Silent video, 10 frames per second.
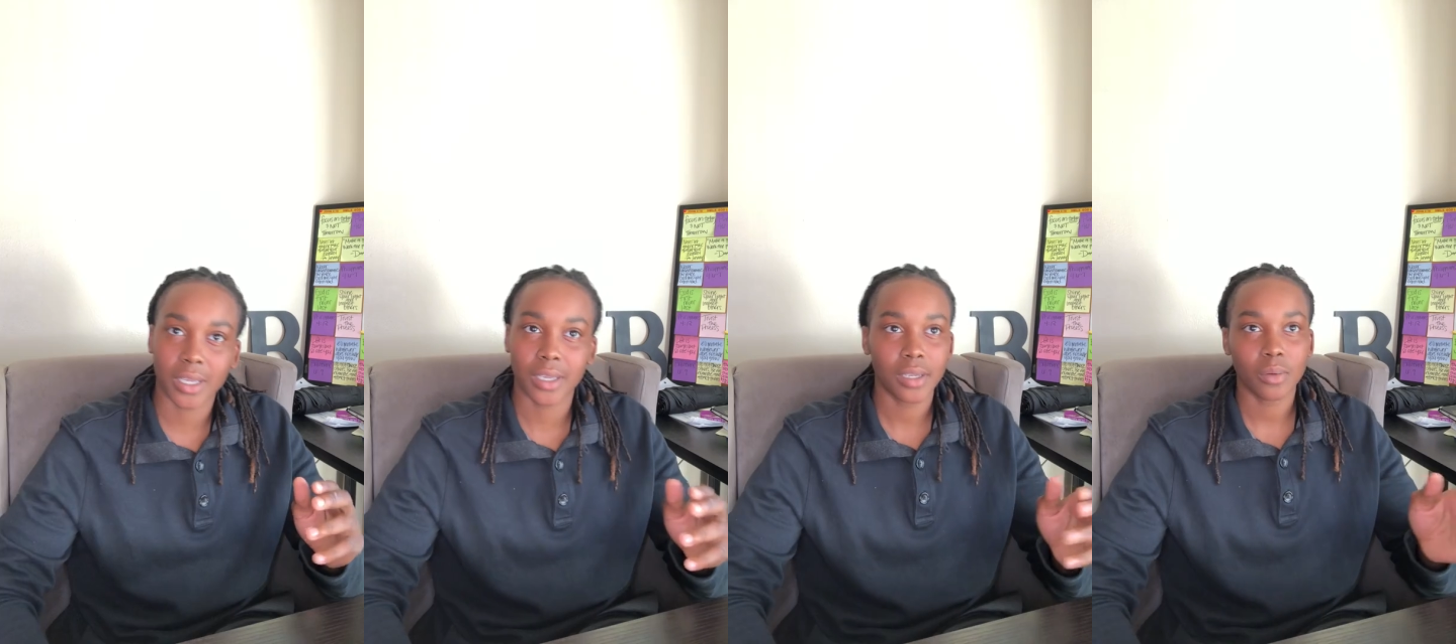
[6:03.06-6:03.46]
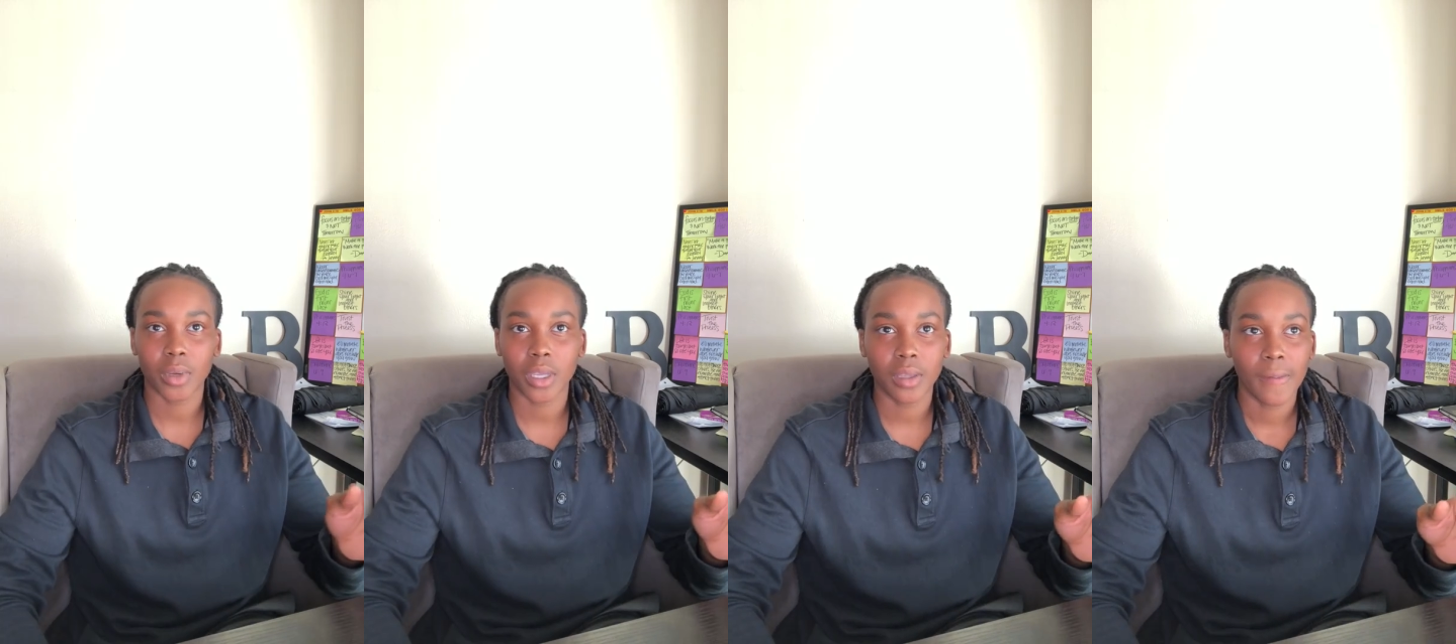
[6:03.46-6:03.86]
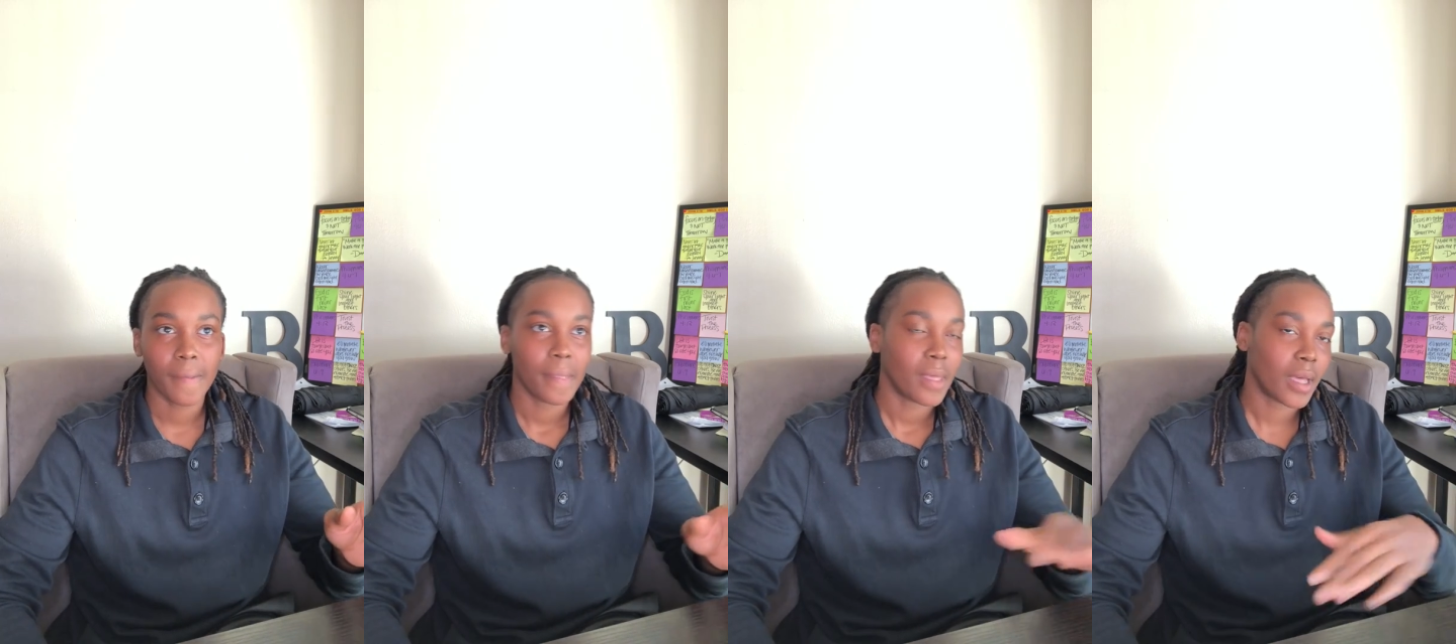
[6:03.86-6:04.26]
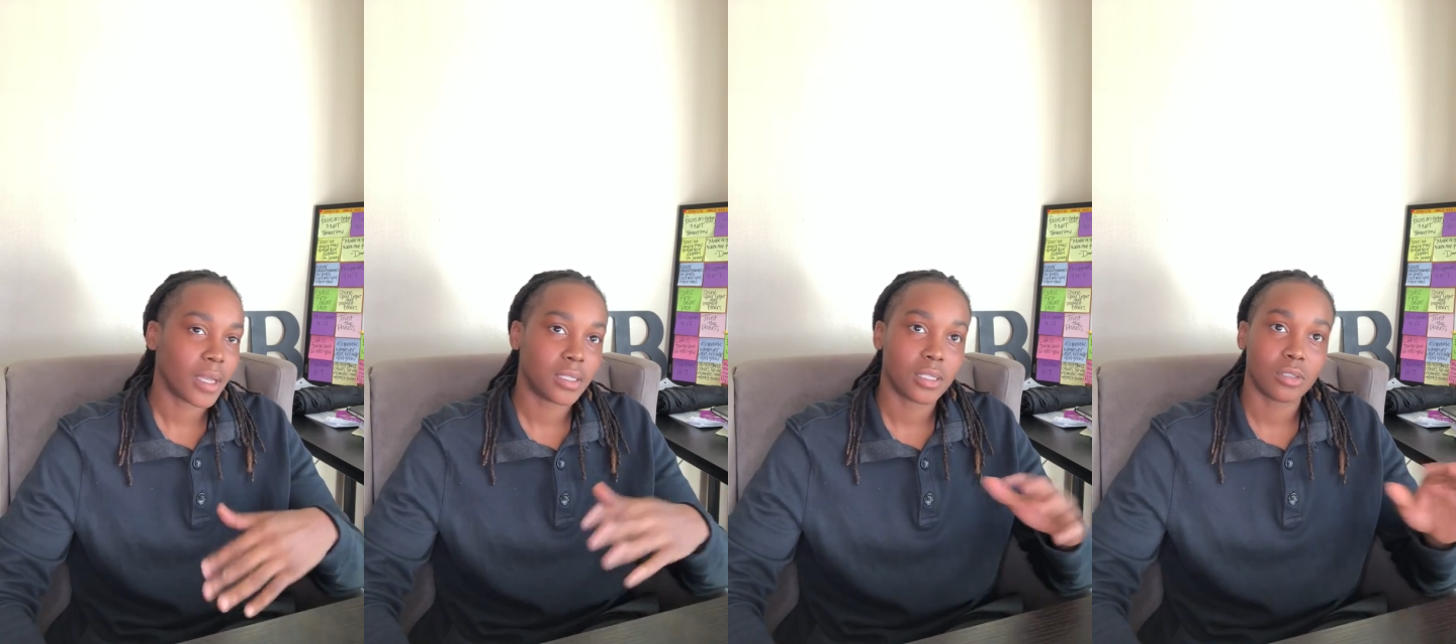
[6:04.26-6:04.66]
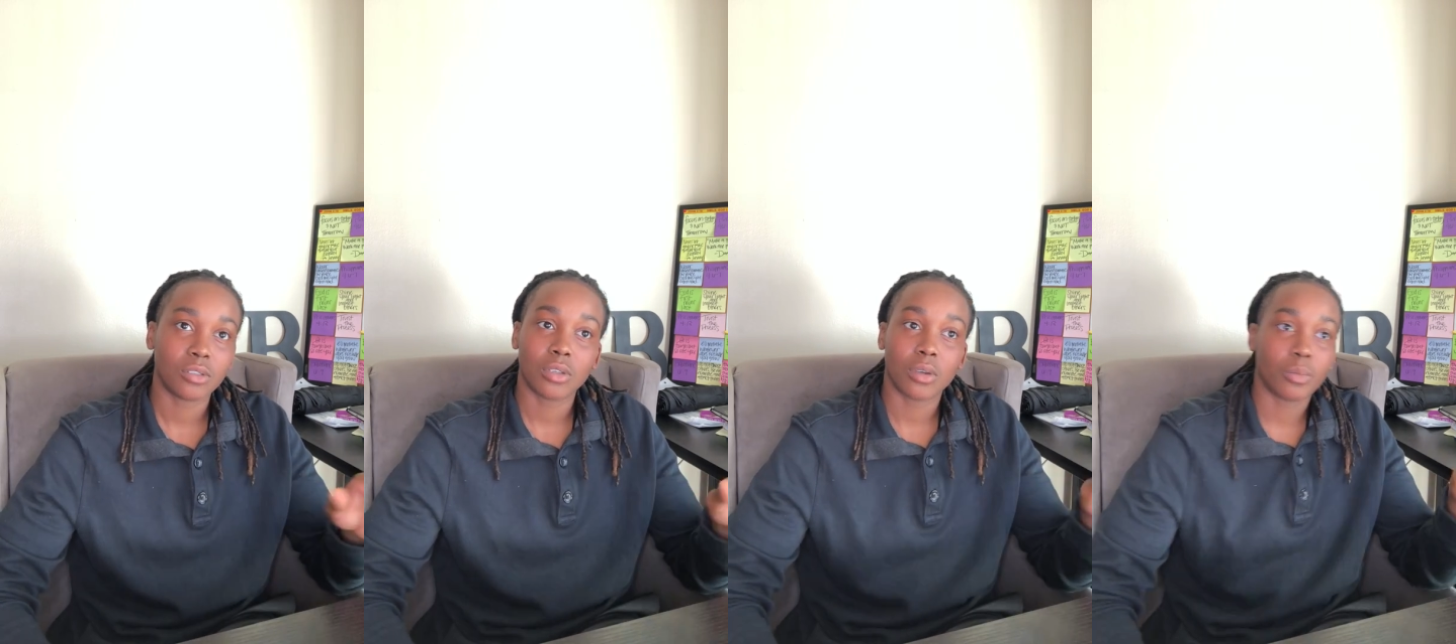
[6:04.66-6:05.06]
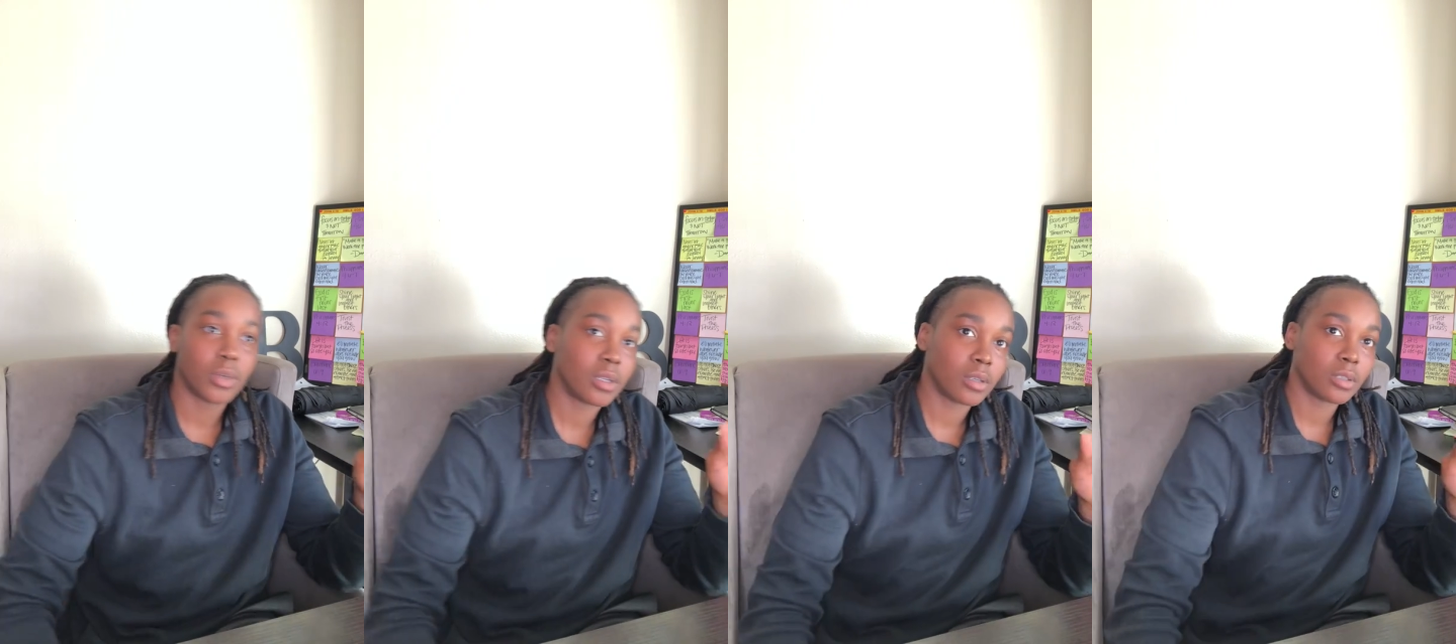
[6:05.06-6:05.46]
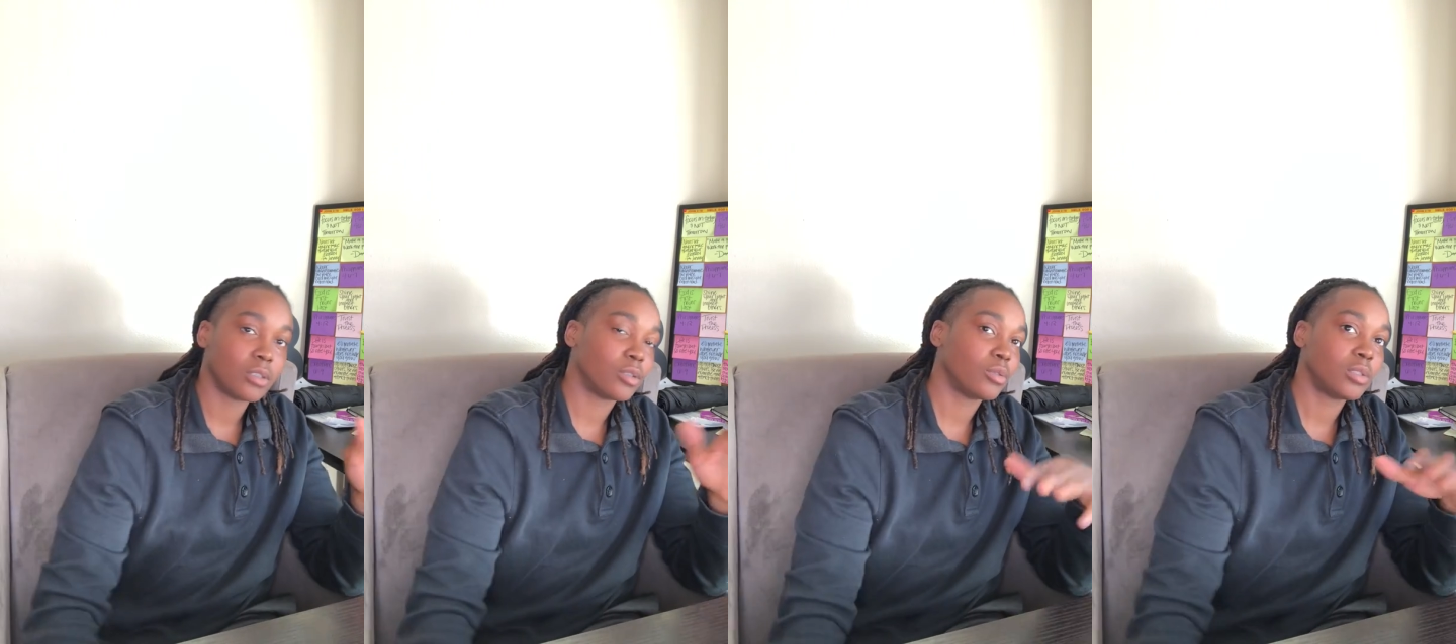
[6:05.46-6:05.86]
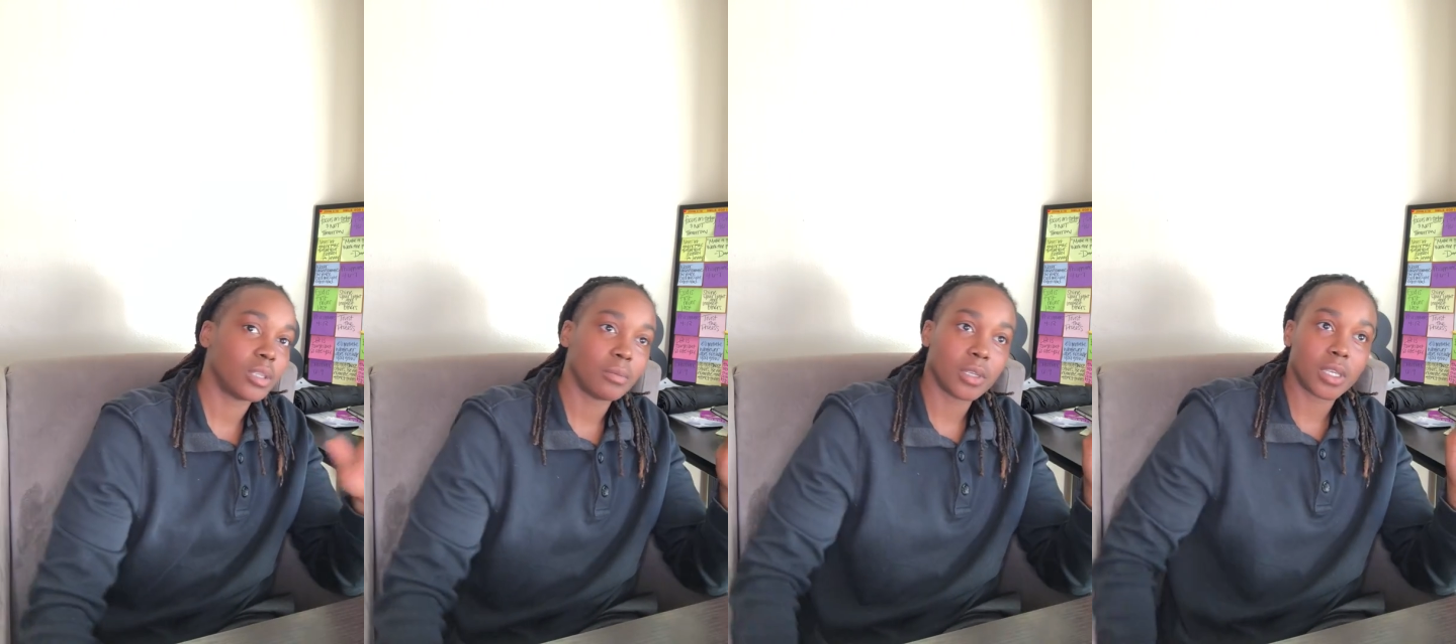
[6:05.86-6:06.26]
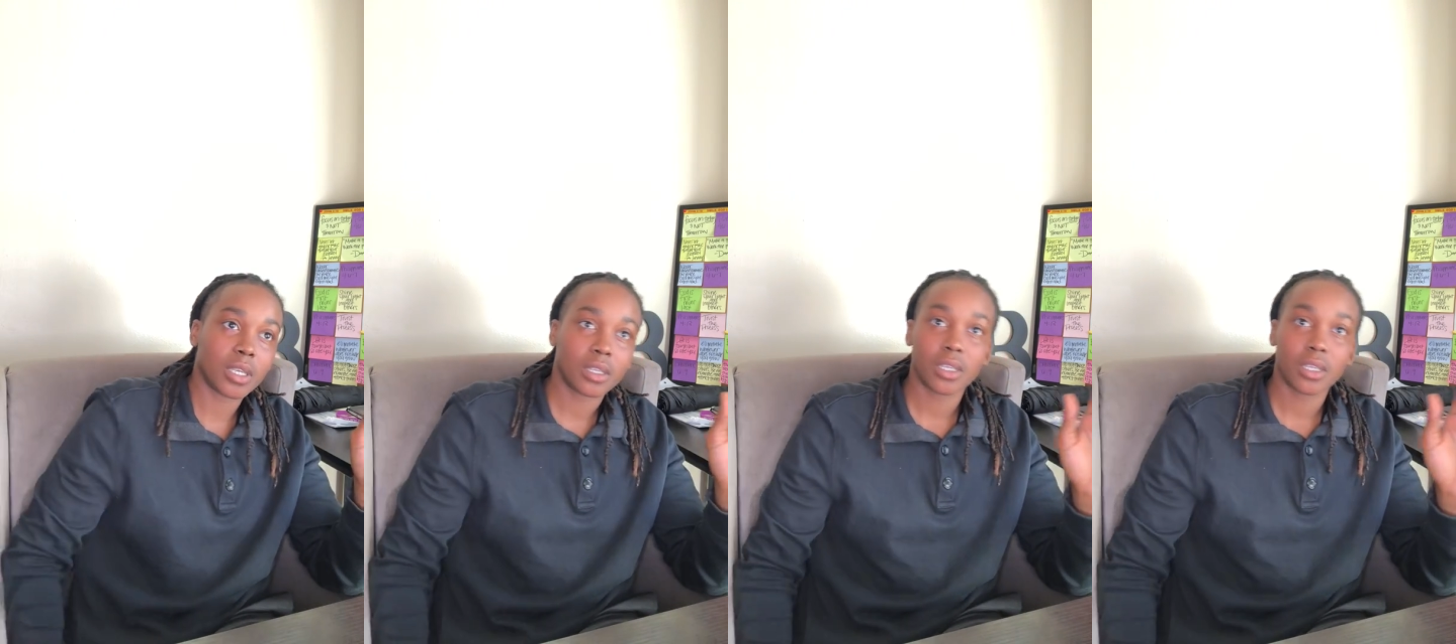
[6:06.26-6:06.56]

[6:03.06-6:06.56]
anyway. I just went on threw something together,